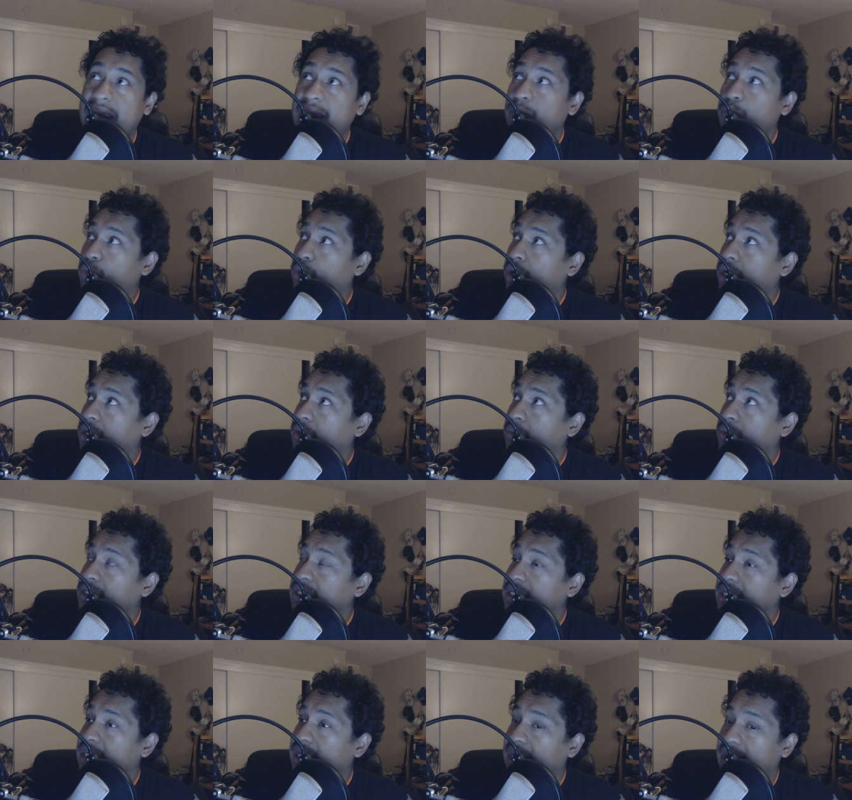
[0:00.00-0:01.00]
Game one
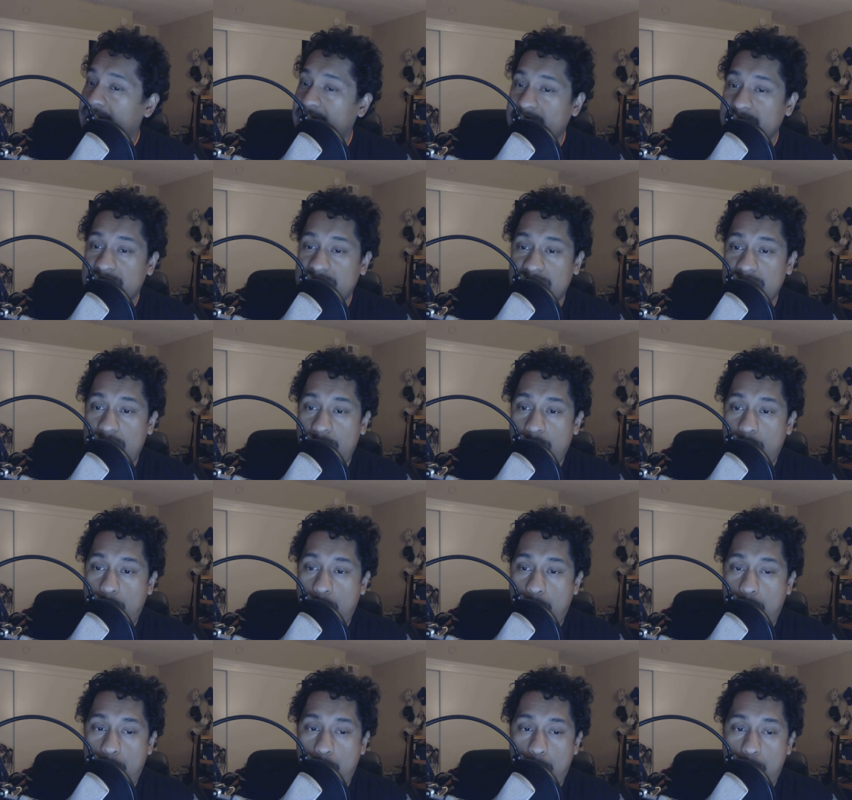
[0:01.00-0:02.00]
was against uh,
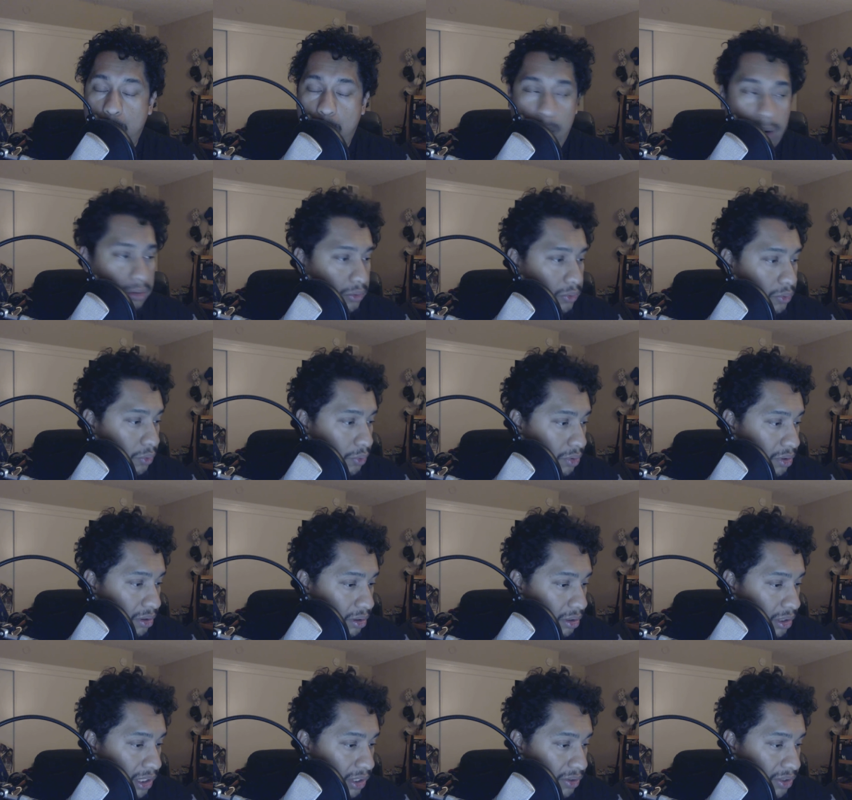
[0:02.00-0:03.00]
who
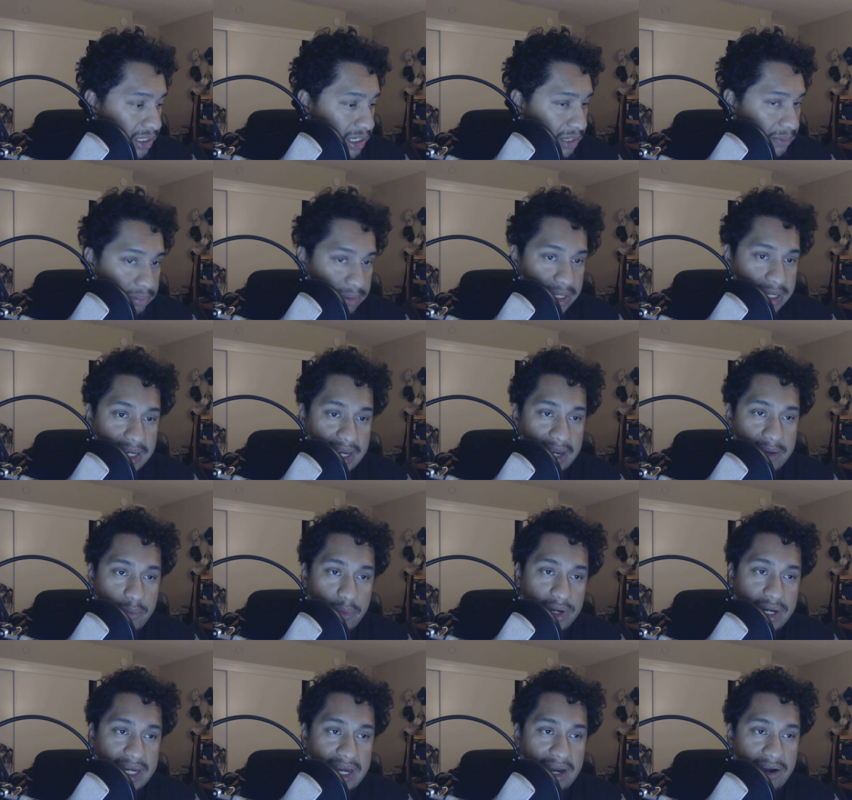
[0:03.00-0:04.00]
the hell did they play?
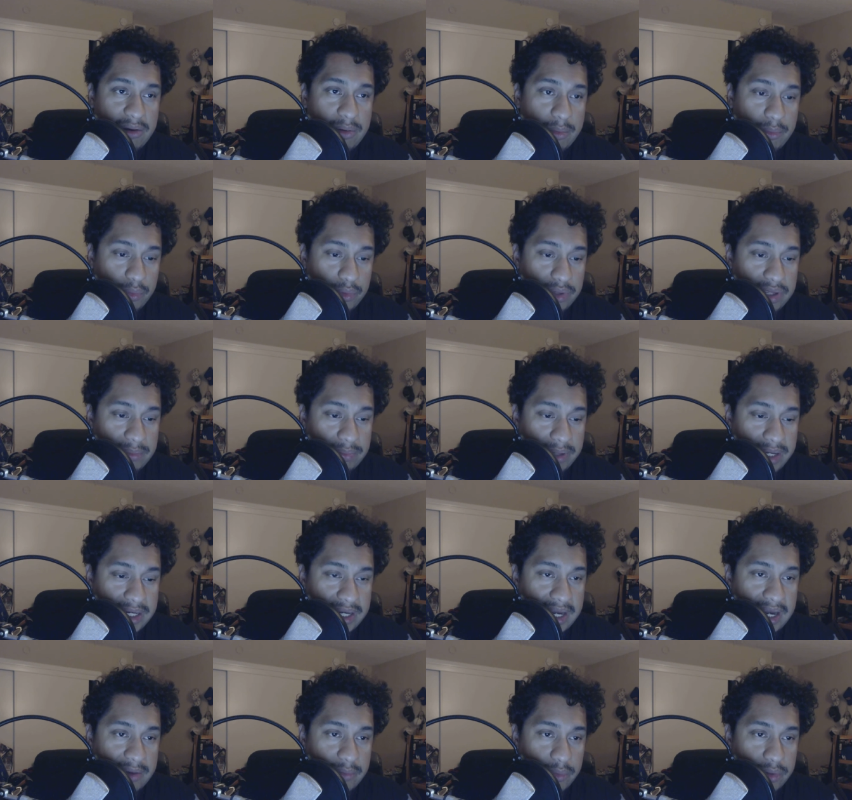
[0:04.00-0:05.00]
Game one, I can't remember who they
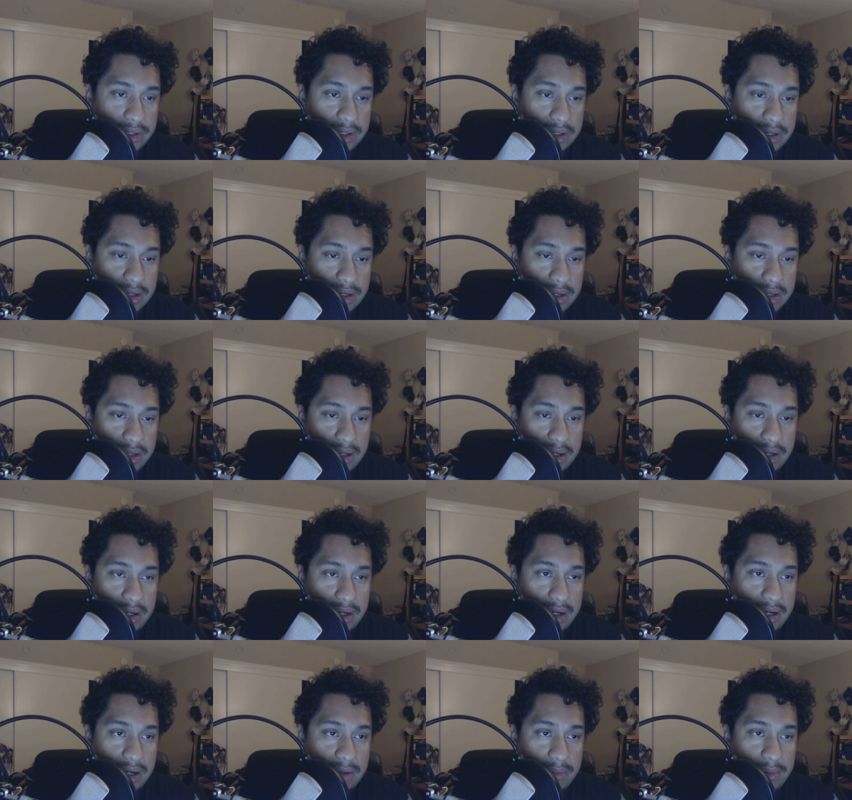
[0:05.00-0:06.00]
played. Game one,
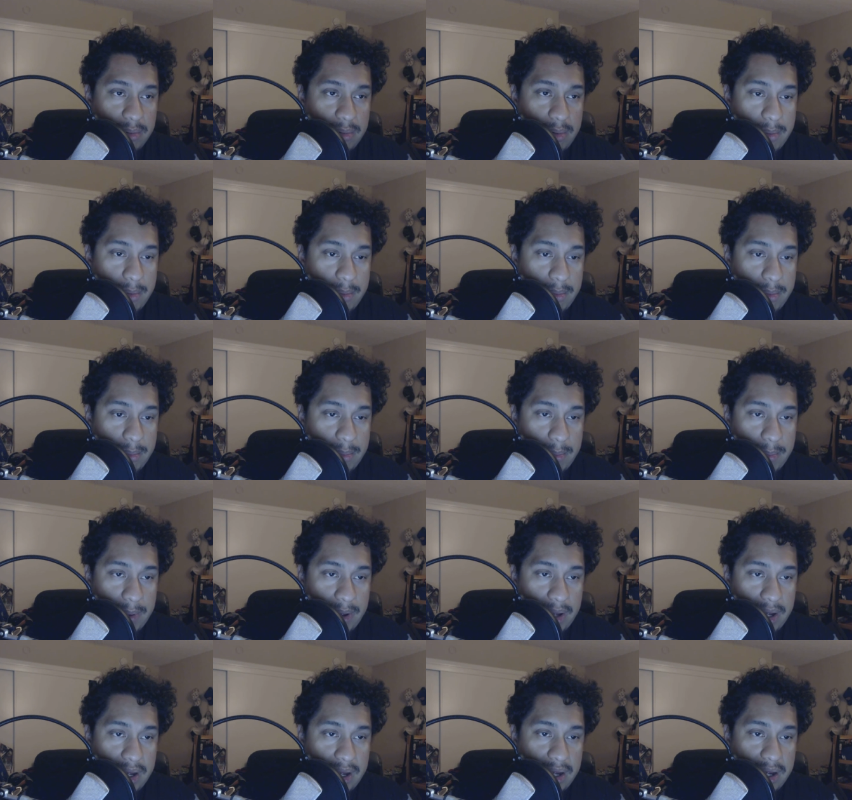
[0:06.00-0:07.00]
uh, blah, blah, blah, blah, blah,
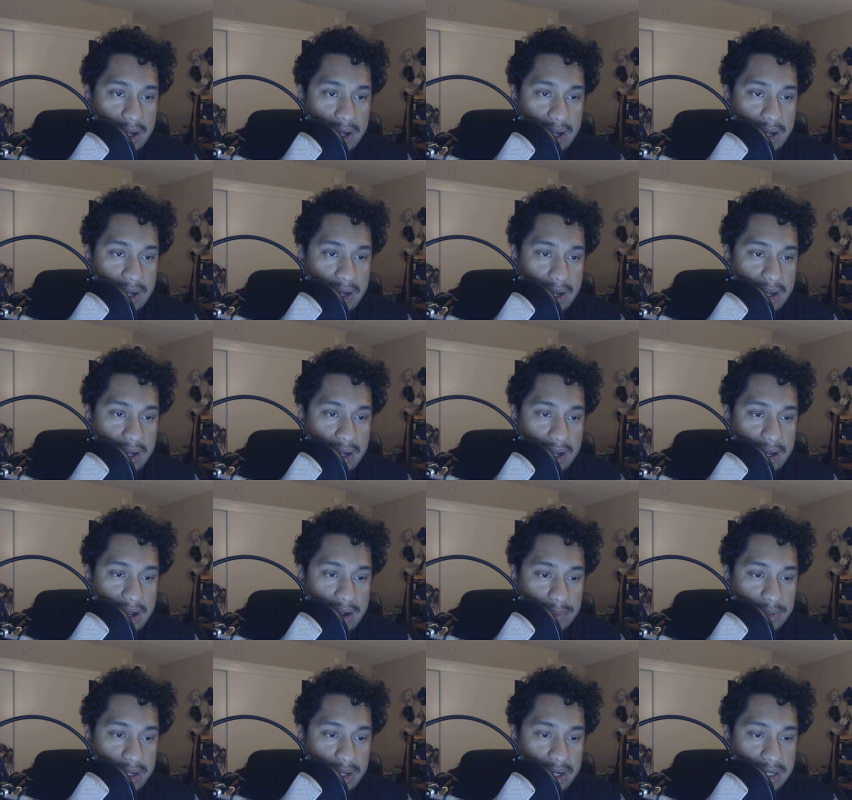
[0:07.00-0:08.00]
blah.
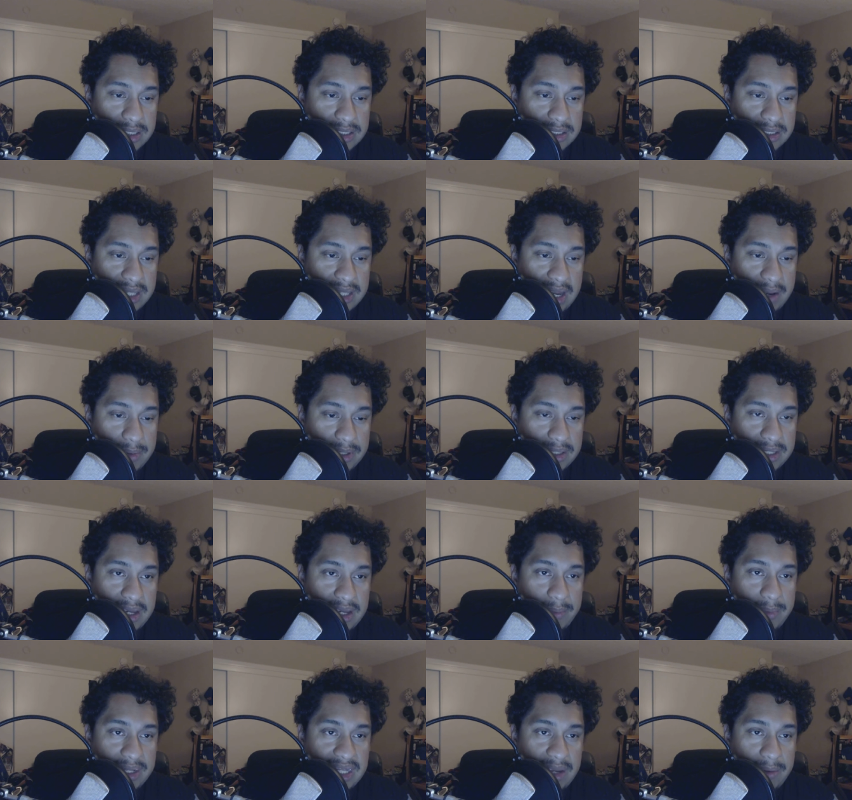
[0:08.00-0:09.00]
I'm lost. Damn it,
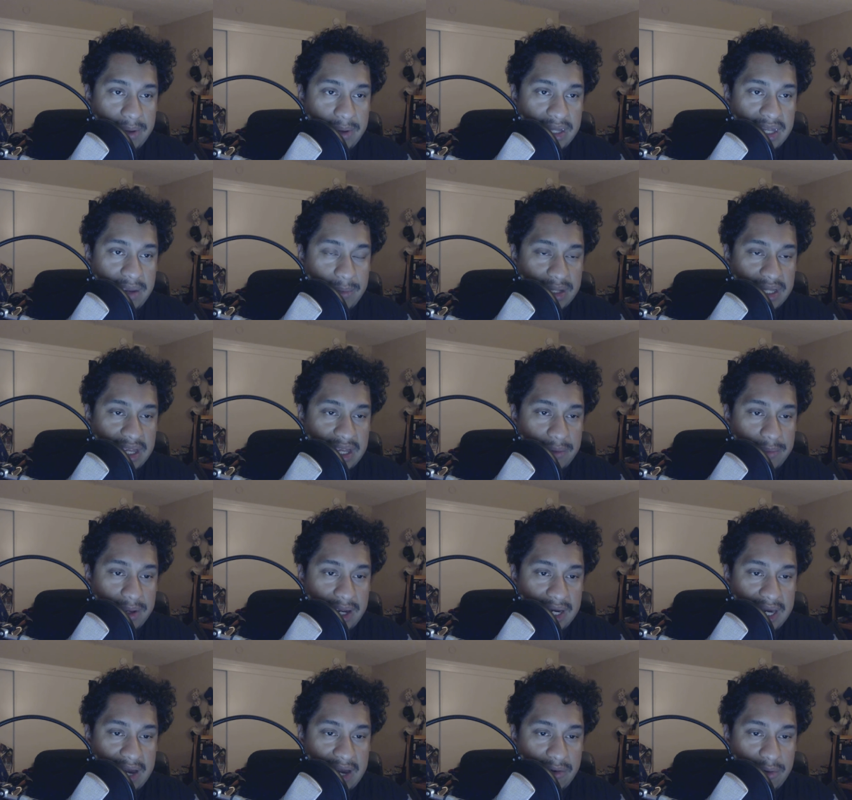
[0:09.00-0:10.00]
damn it, damn it, damn it, damn
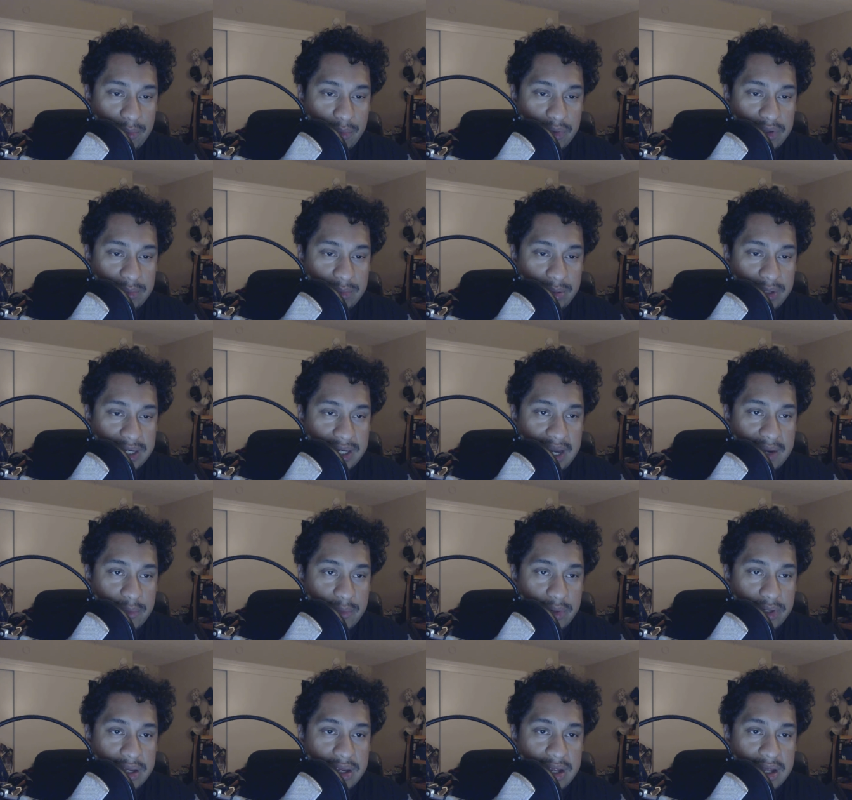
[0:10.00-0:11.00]
it. I can't remember who they played.
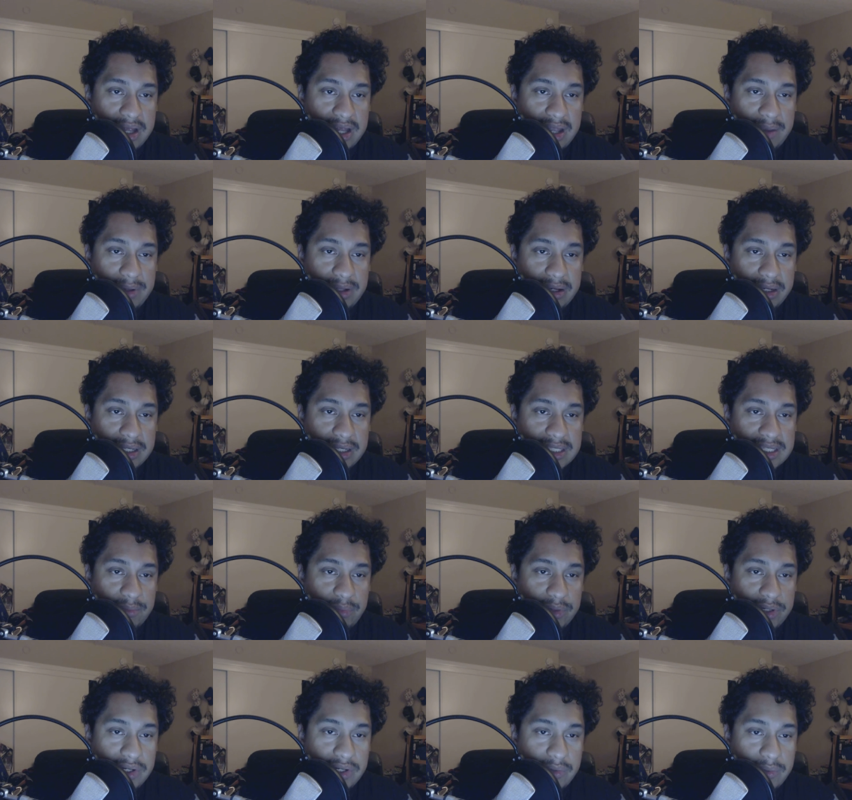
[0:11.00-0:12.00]
Game one. Let me look this
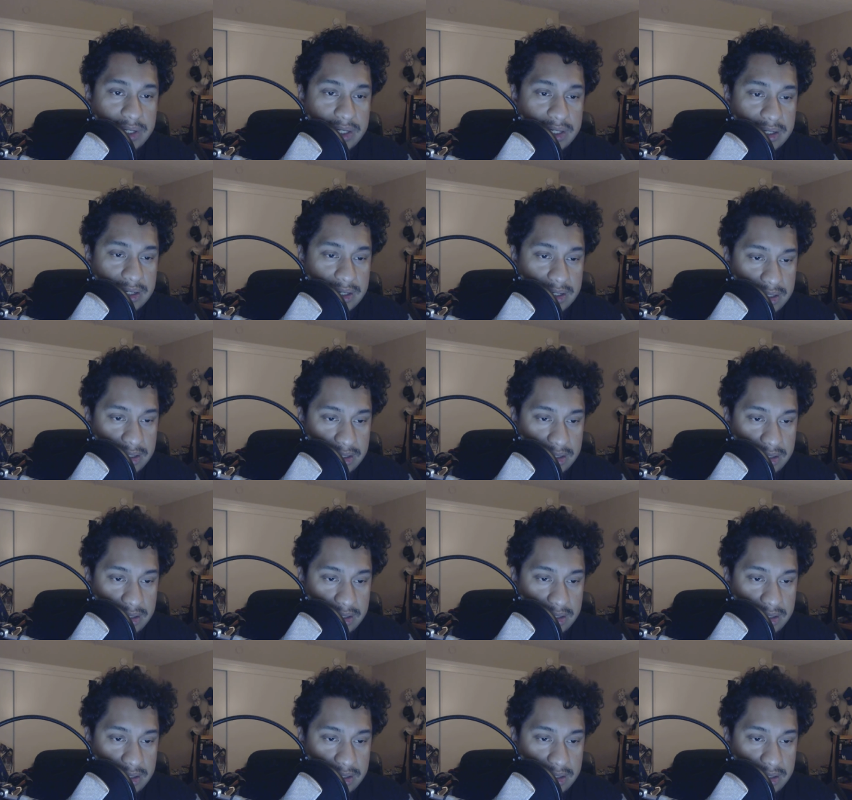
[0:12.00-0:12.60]
up really quick.